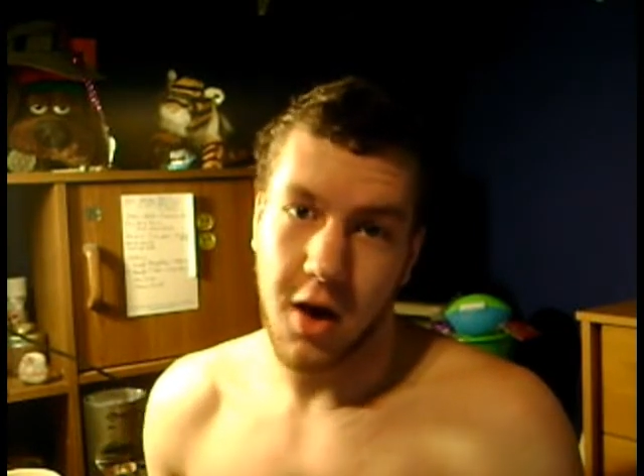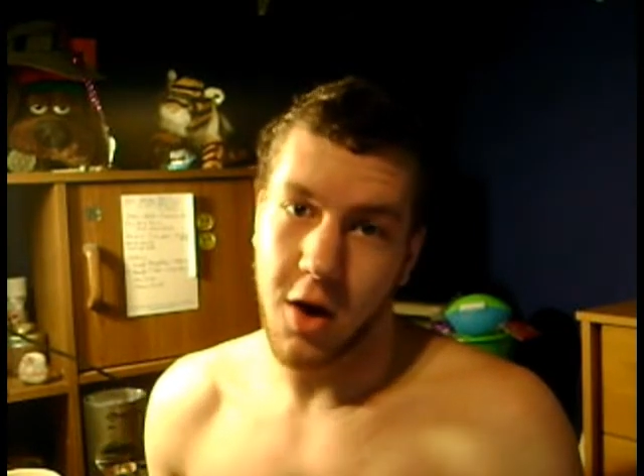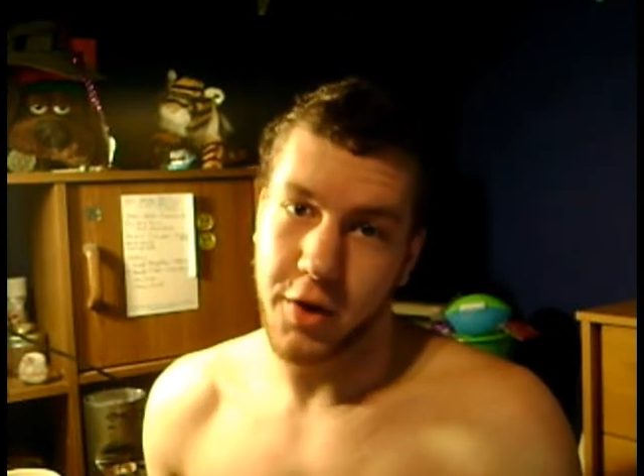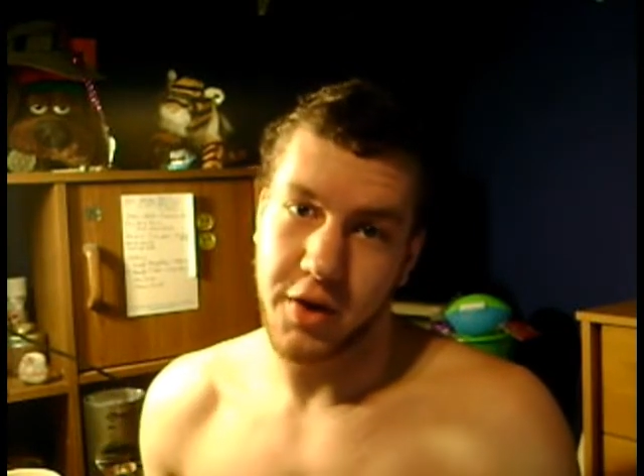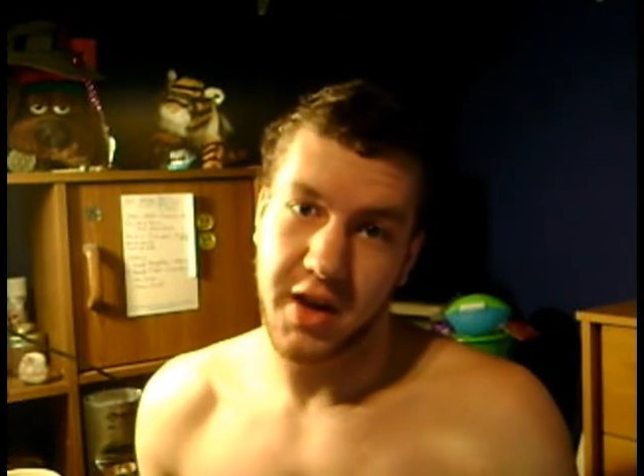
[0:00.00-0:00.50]

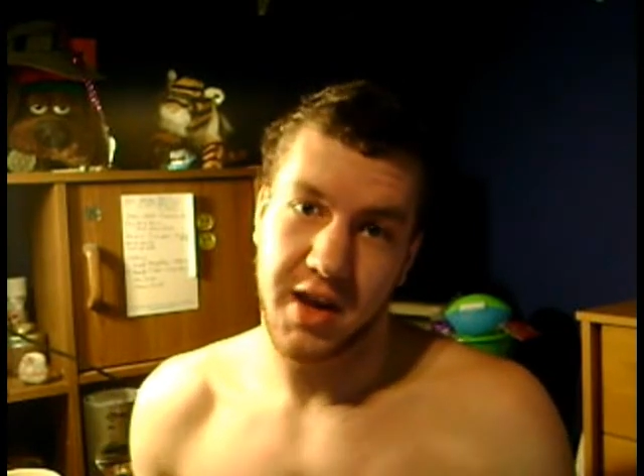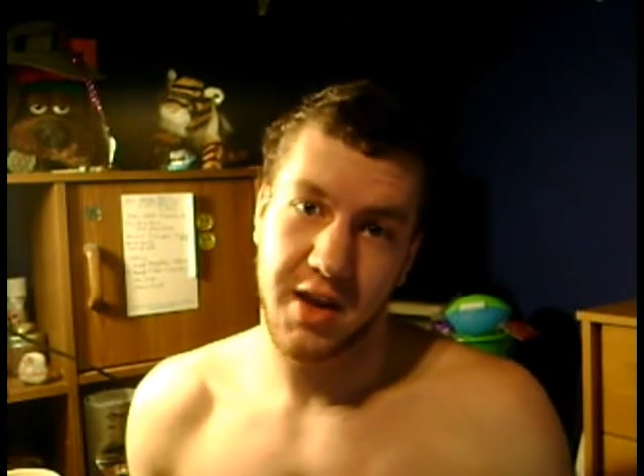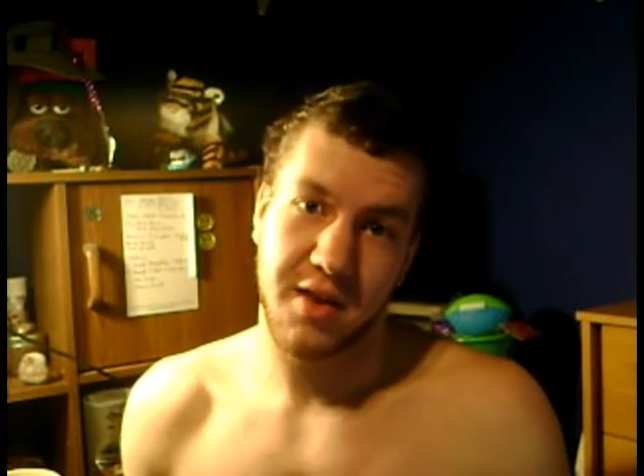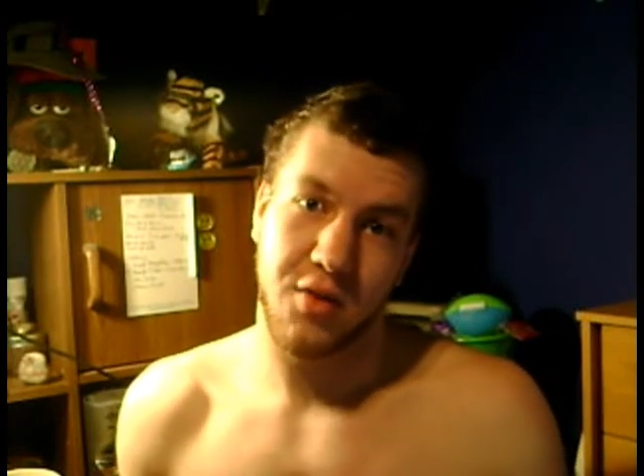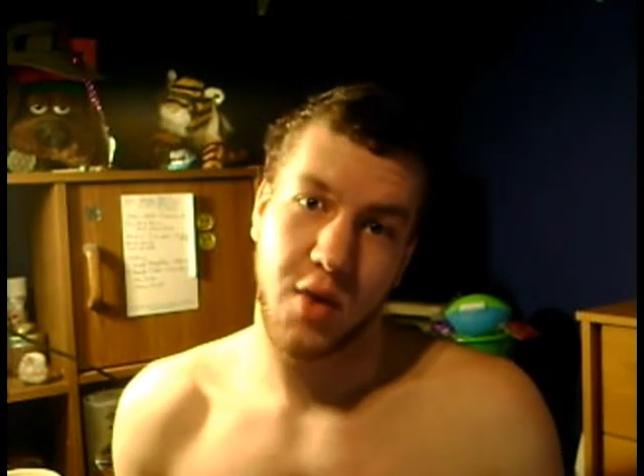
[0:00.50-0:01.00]
all you
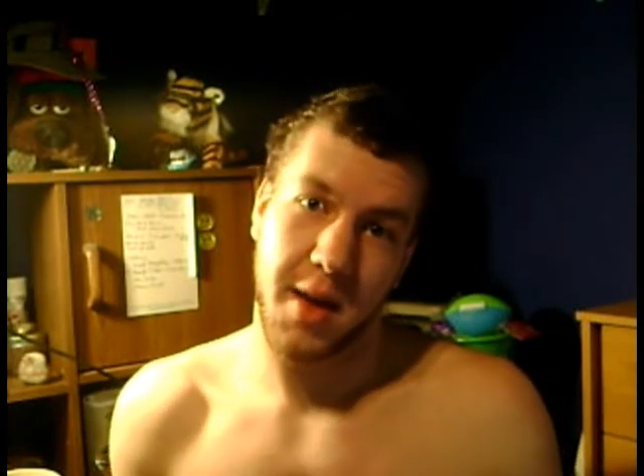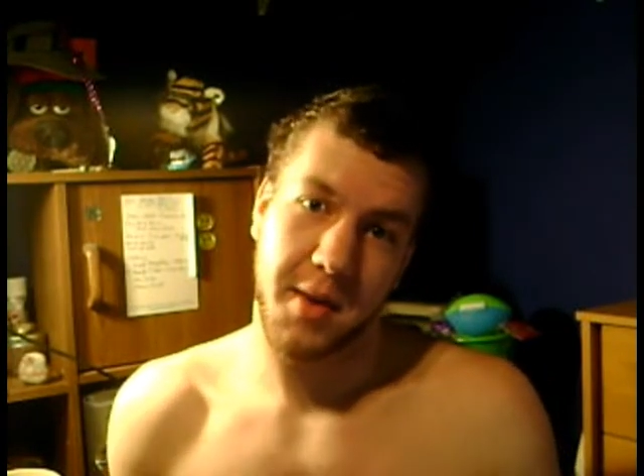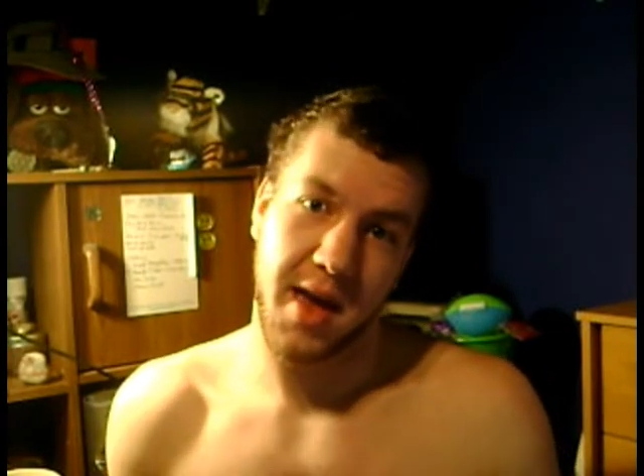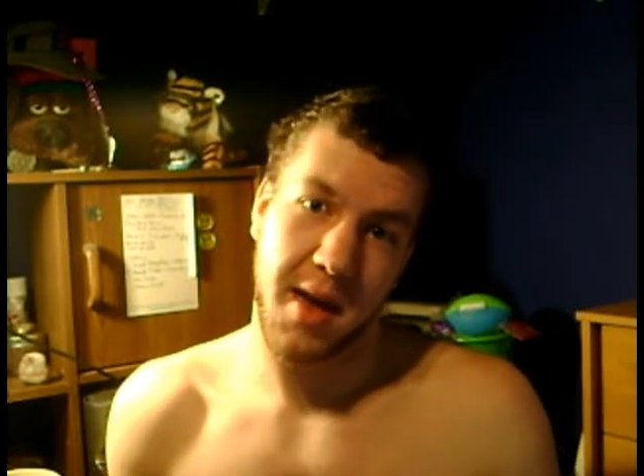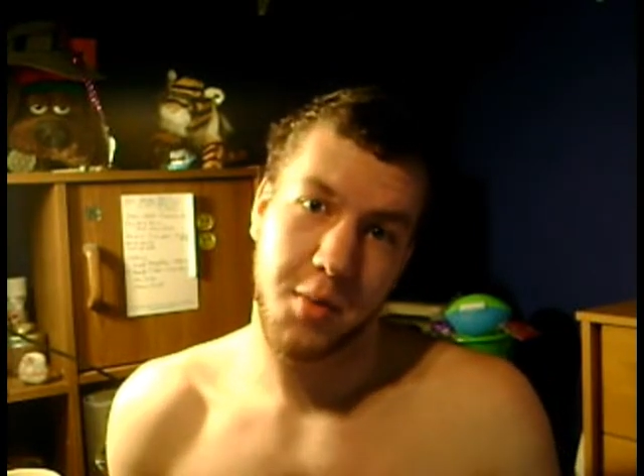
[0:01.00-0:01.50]
need is a
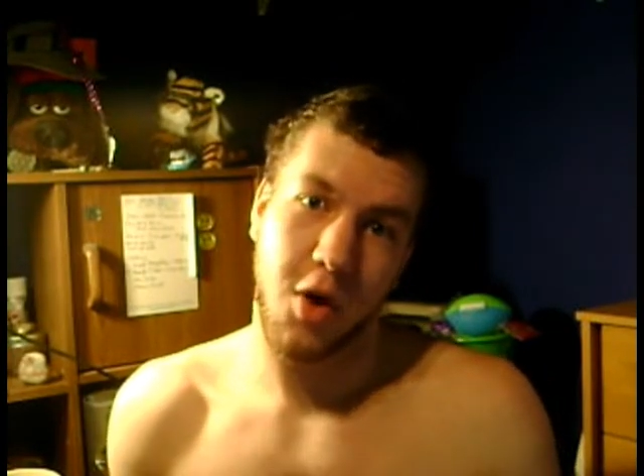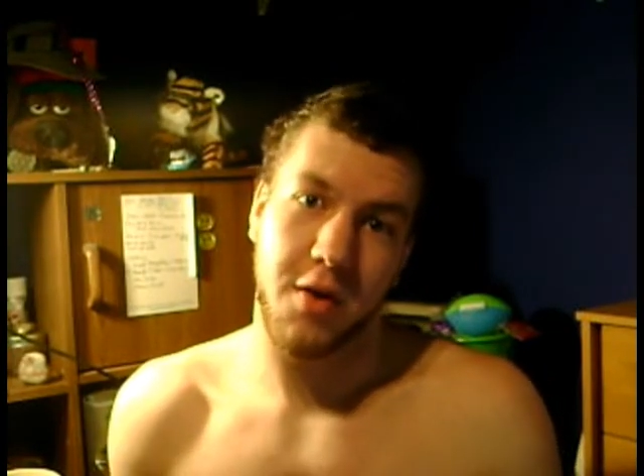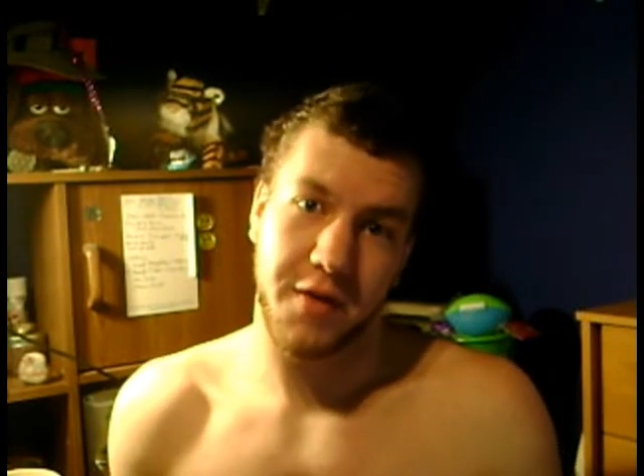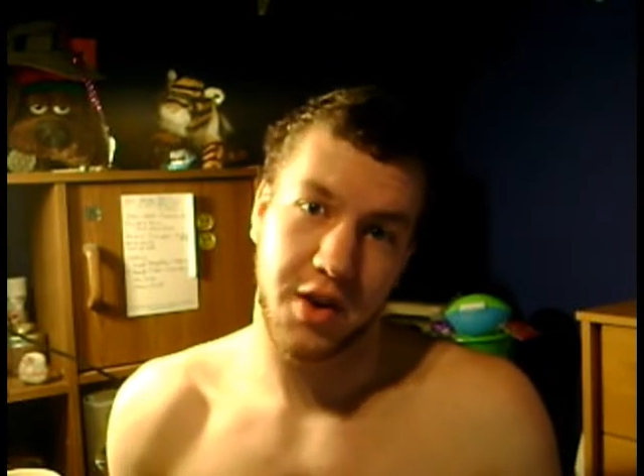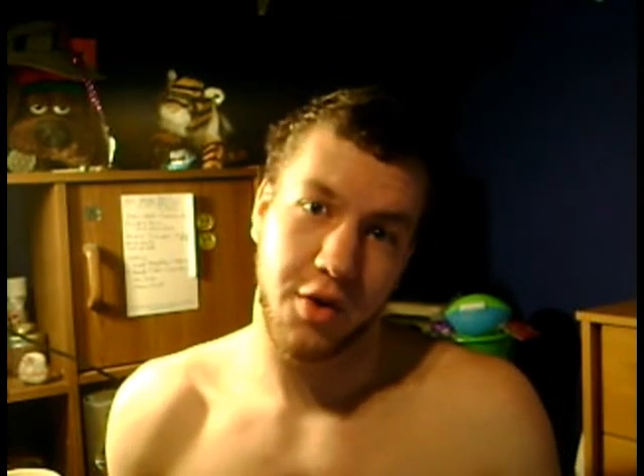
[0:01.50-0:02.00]
webcam
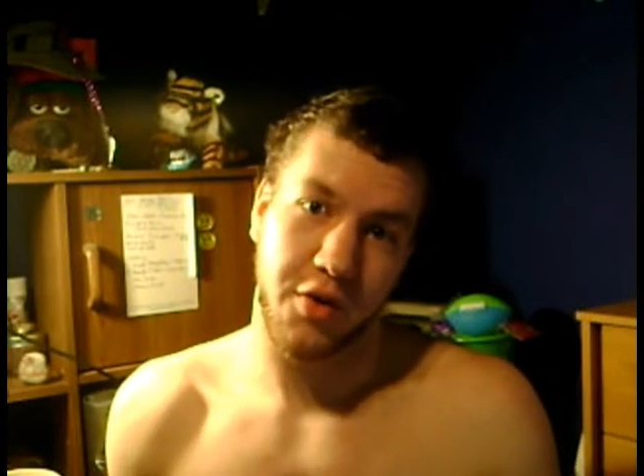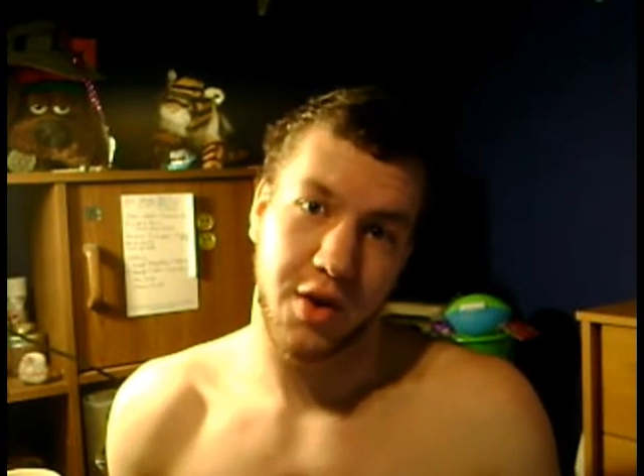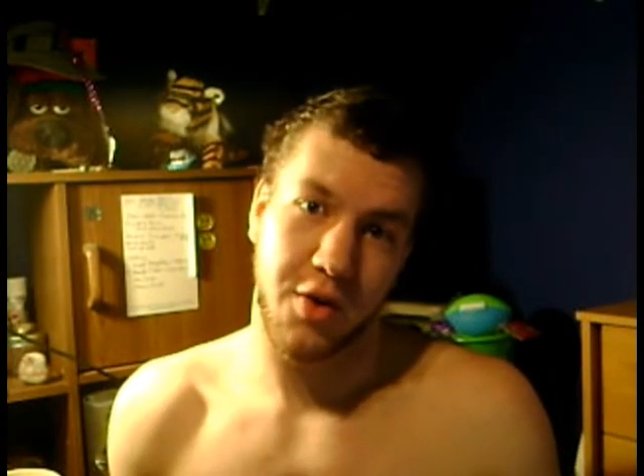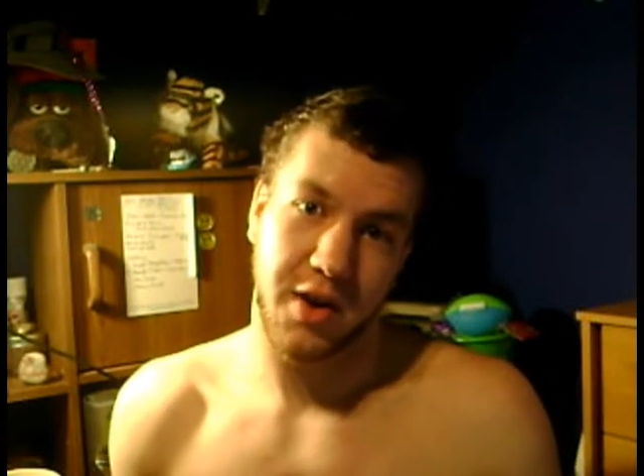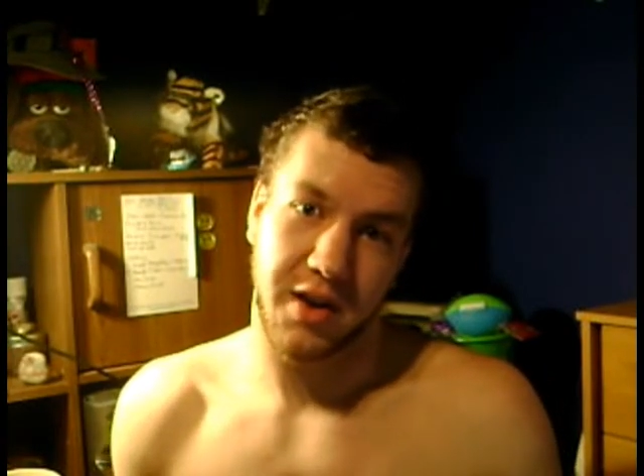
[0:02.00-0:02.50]
or a video
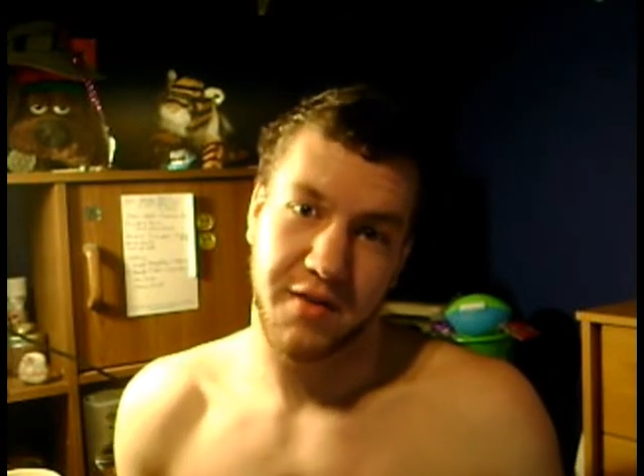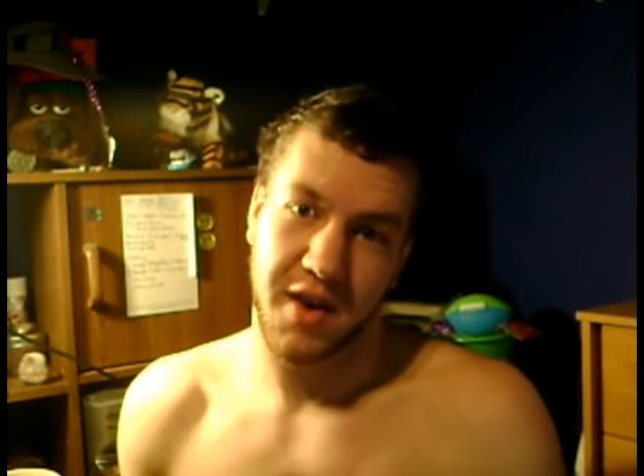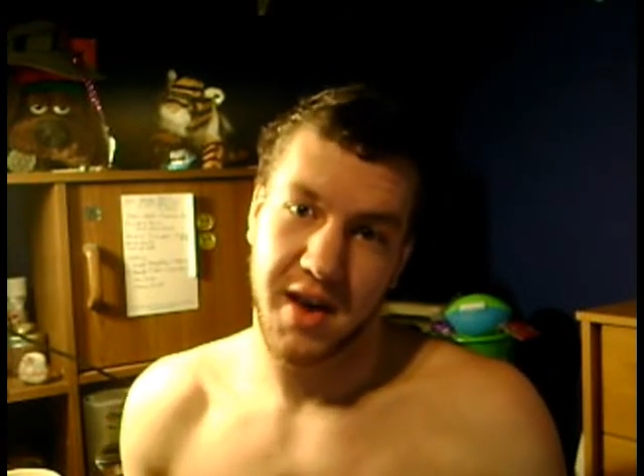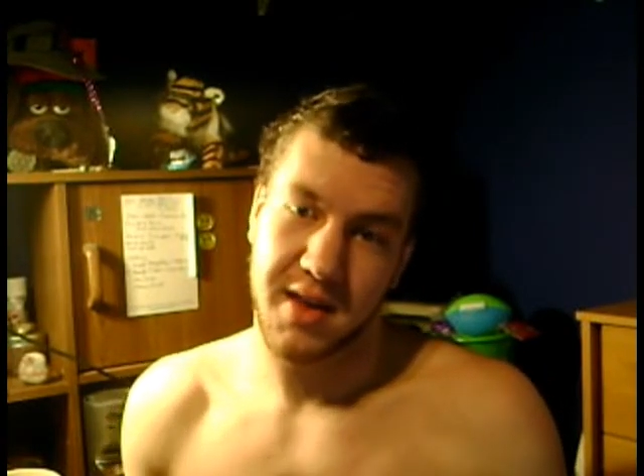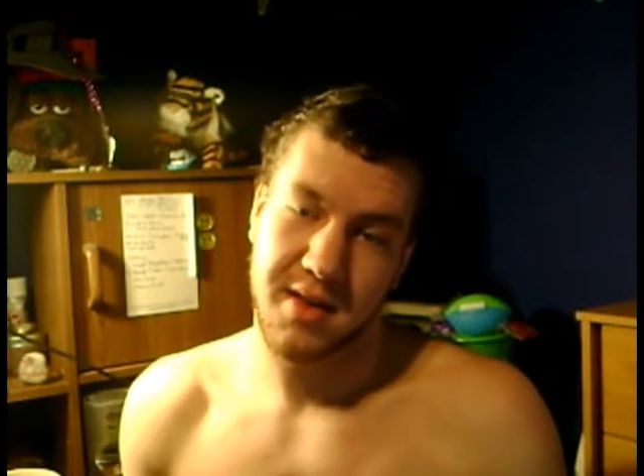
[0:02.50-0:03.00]
recording
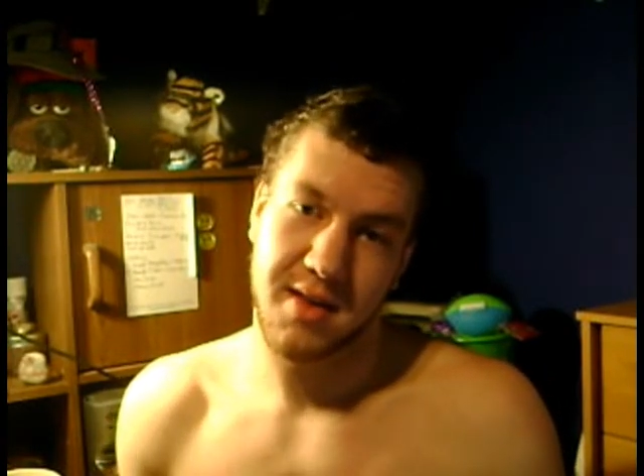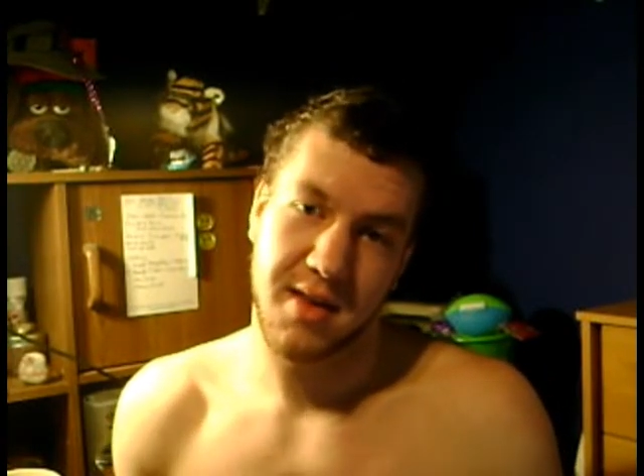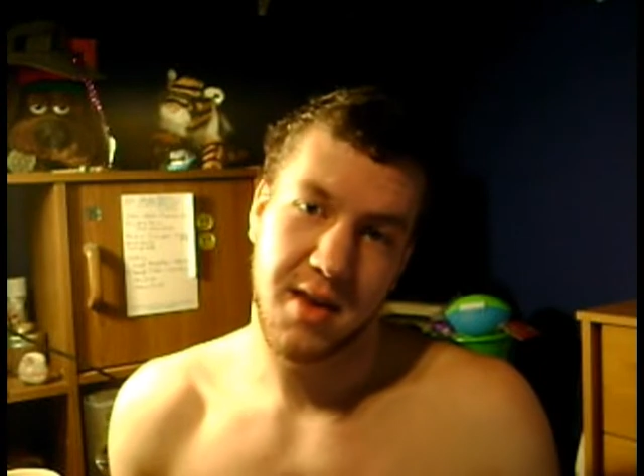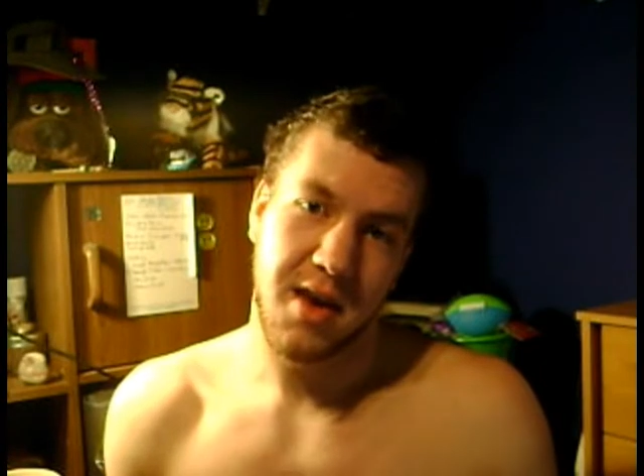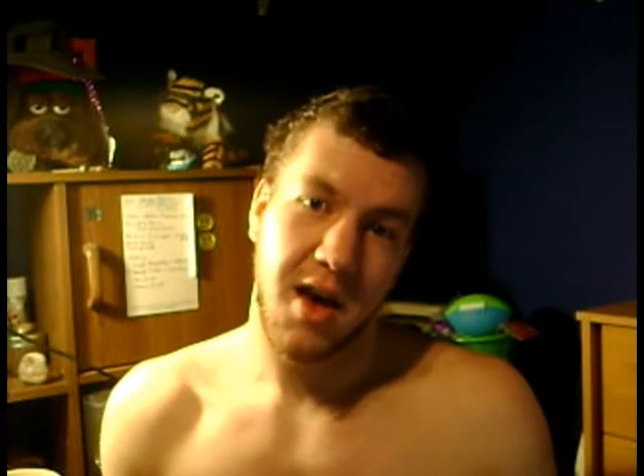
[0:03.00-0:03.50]
device,